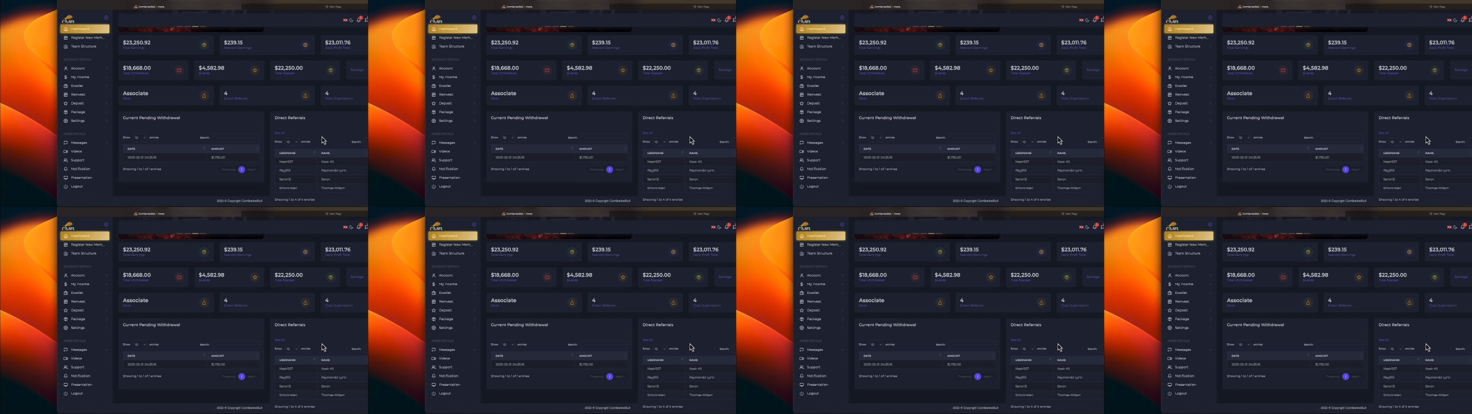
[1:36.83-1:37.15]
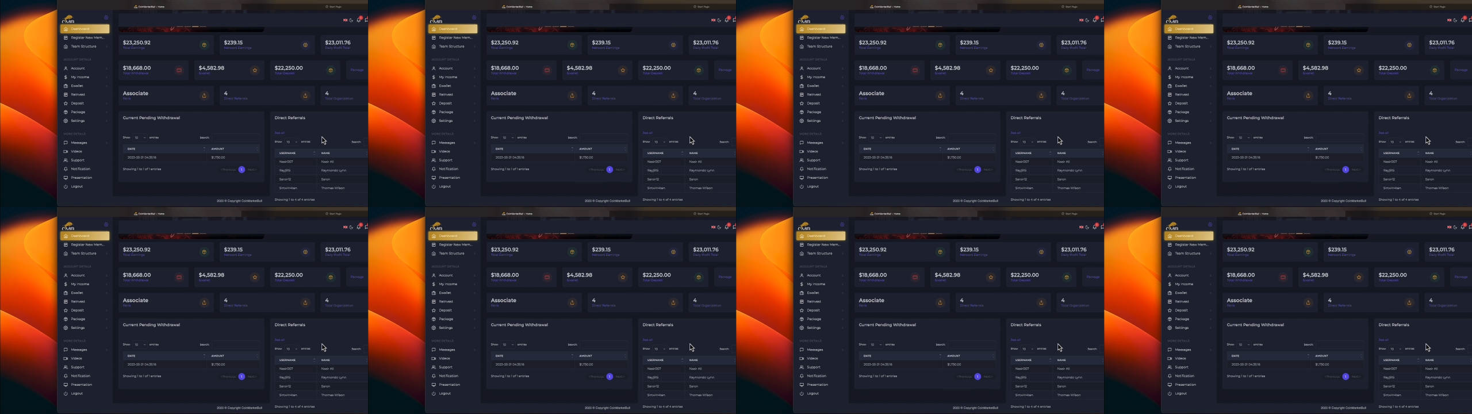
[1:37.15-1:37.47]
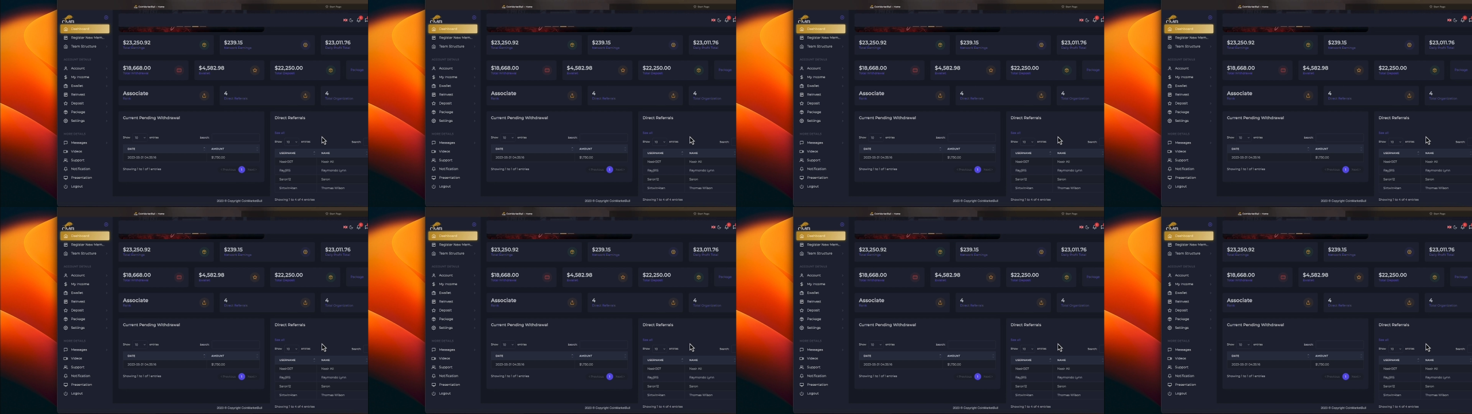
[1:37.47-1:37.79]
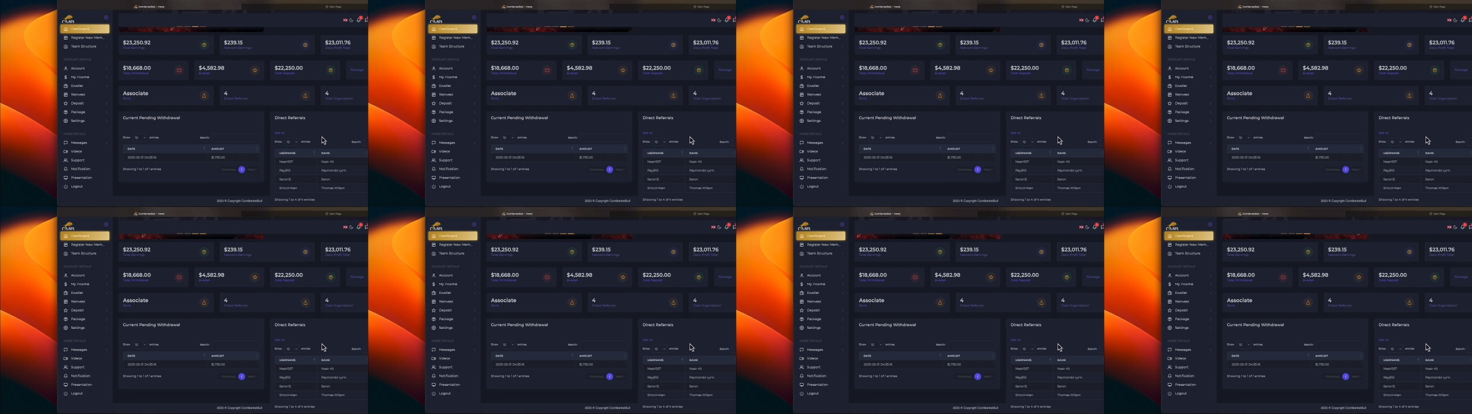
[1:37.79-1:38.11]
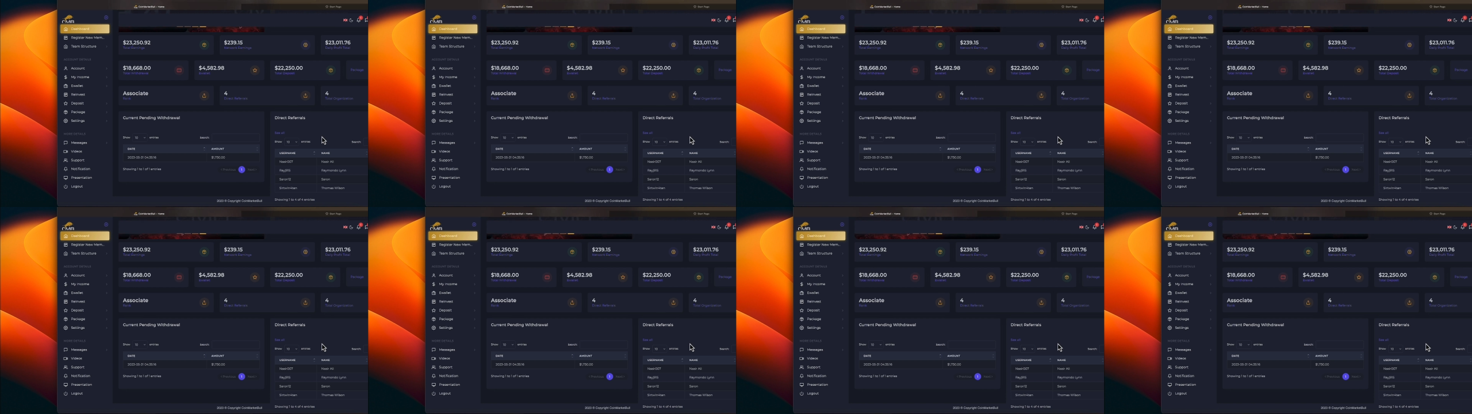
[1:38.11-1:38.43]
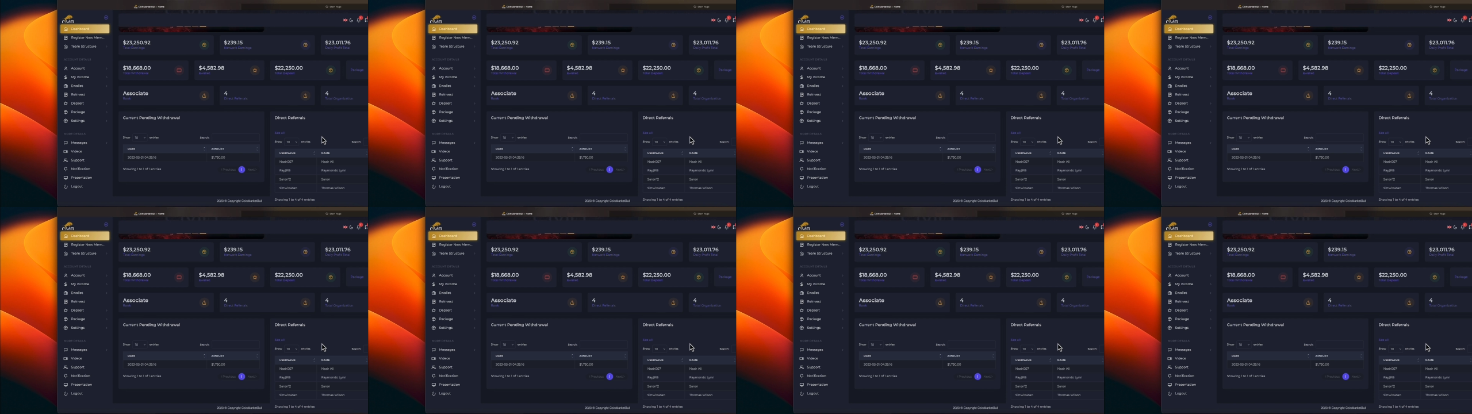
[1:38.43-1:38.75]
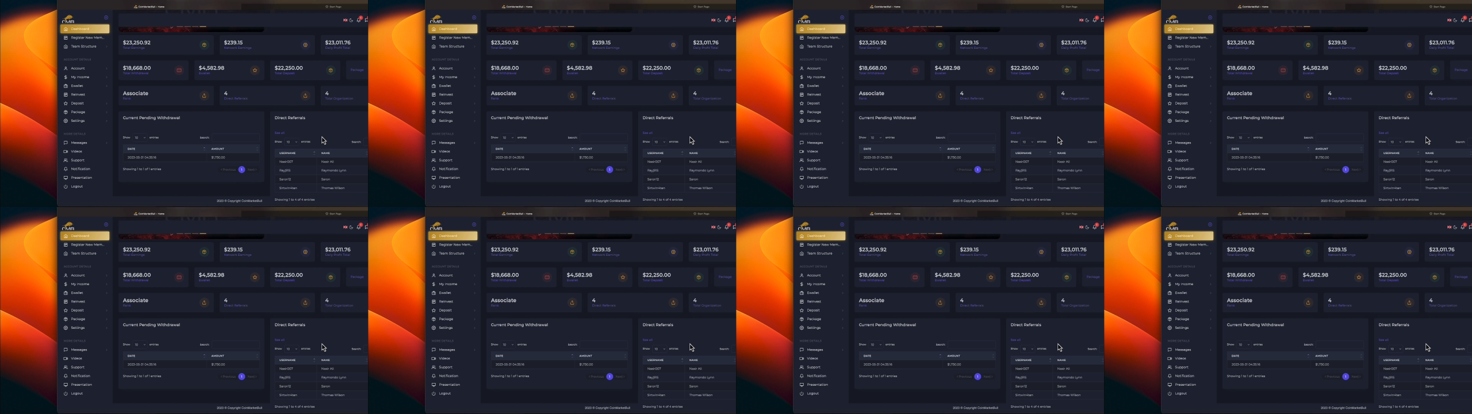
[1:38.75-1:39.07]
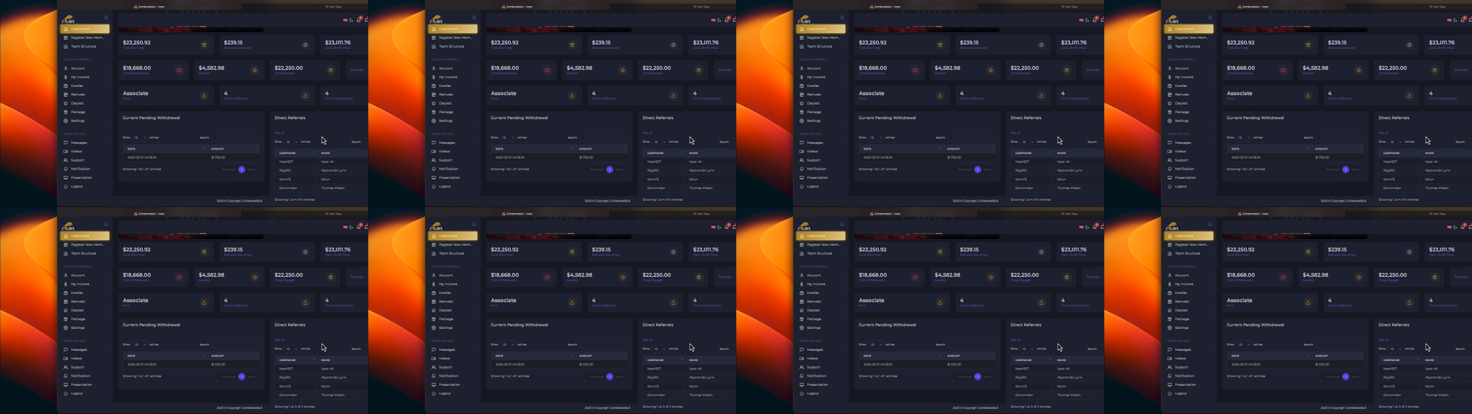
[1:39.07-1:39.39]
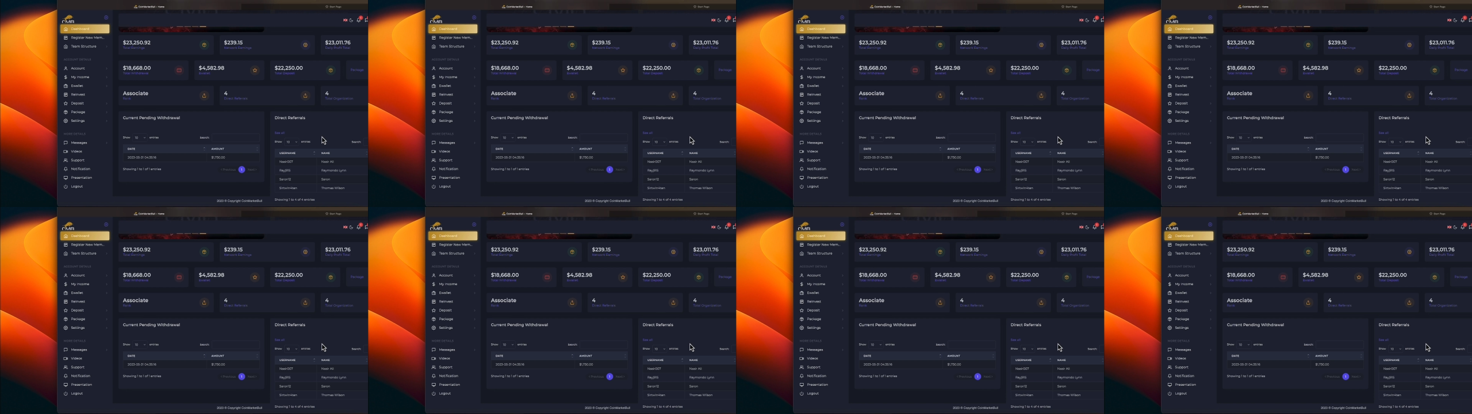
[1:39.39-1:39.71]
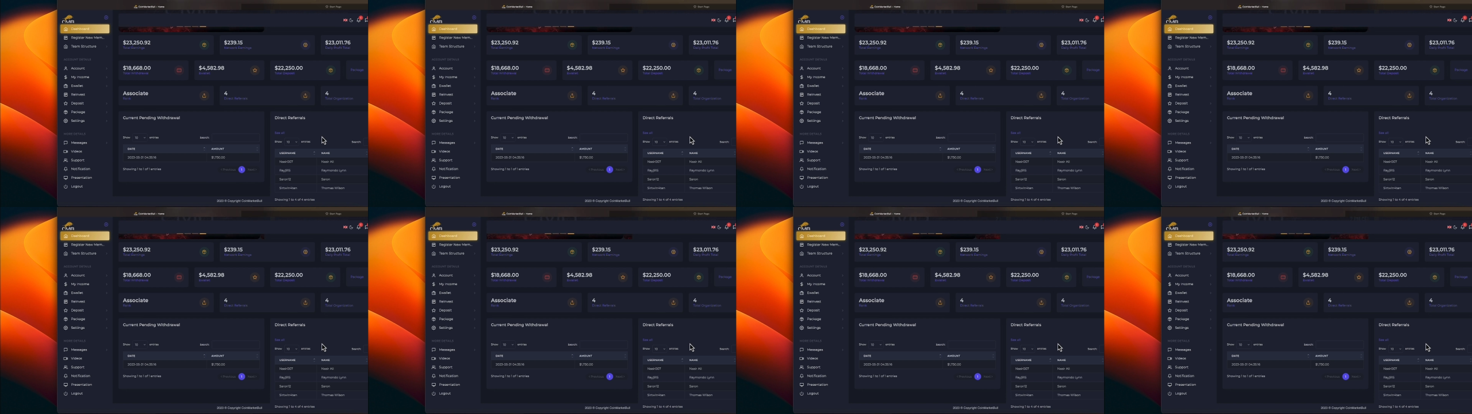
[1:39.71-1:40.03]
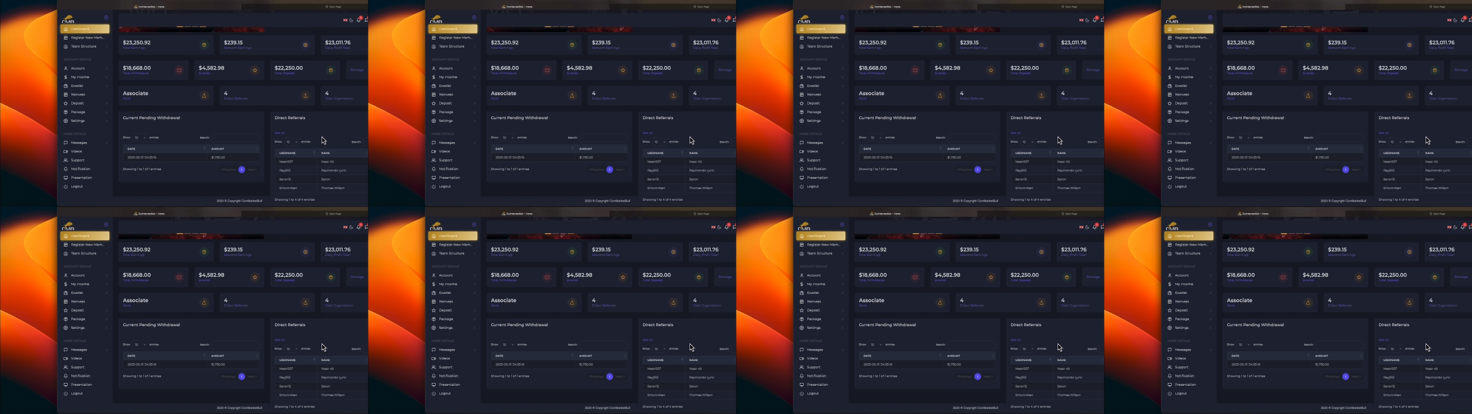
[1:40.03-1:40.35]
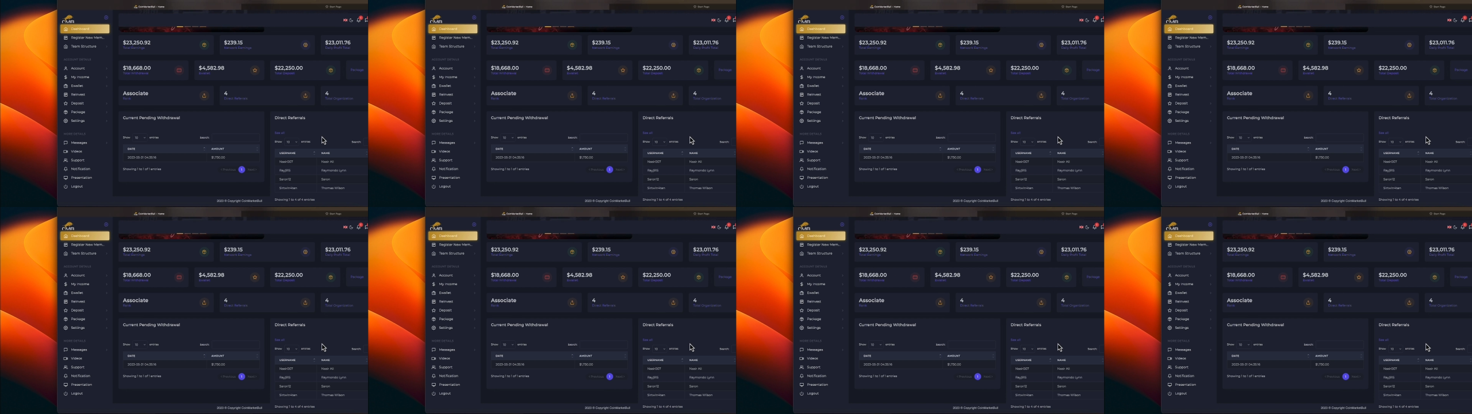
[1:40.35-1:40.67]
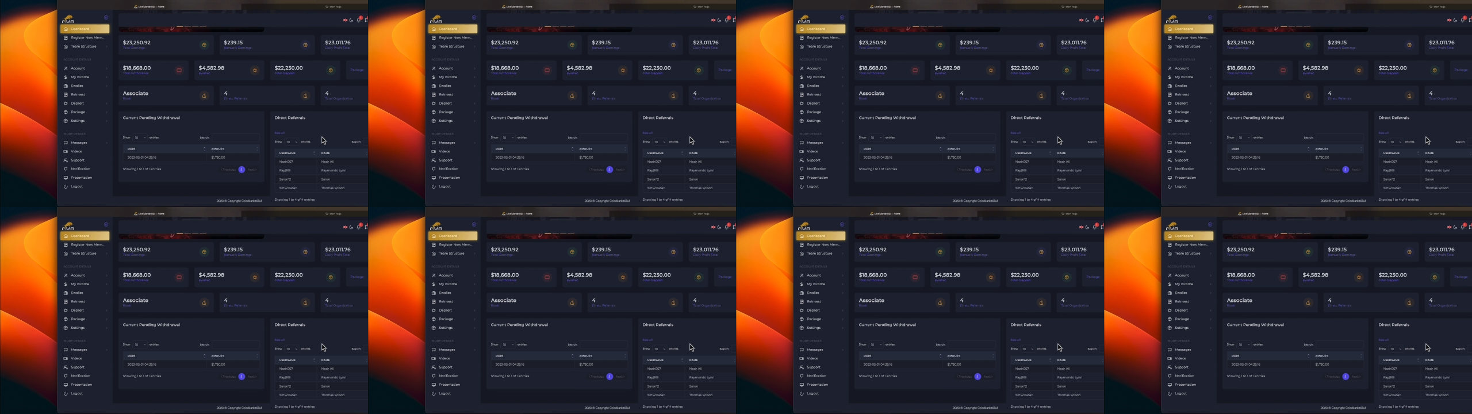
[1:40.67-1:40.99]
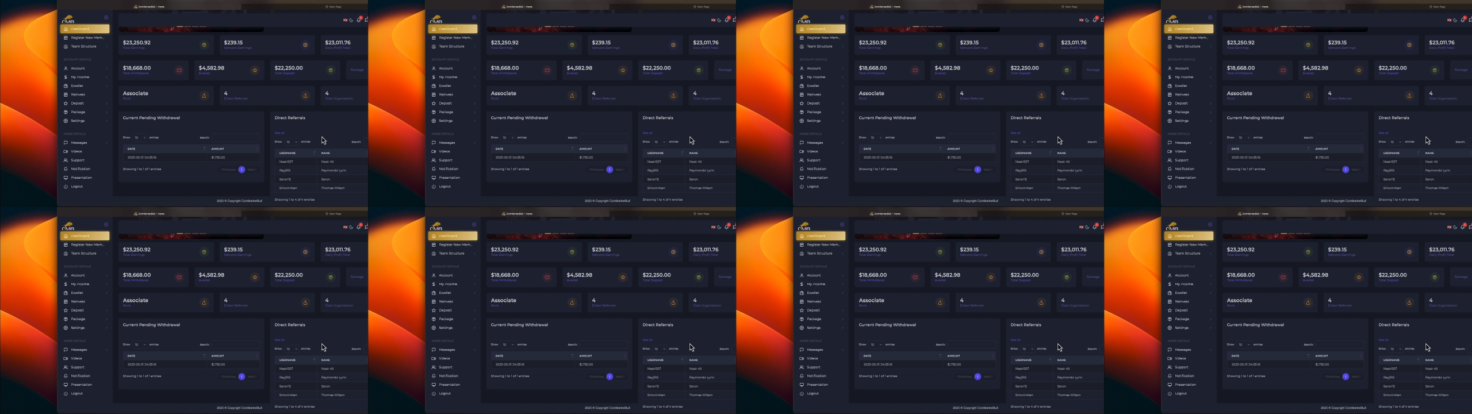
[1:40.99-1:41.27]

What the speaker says: Nobody's mouth can be seen.